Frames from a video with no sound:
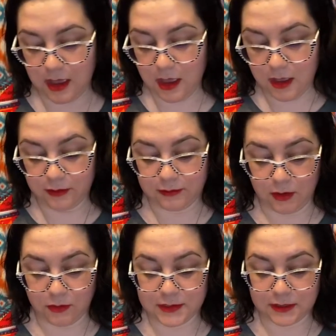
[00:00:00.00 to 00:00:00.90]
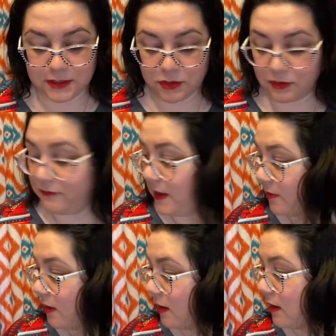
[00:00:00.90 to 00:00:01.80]
So Delta 3 Vape
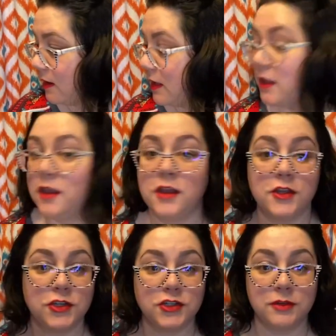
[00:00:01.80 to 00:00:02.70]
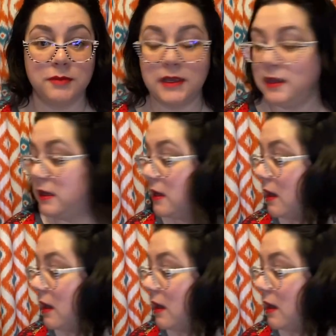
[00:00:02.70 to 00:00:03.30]
Cart should be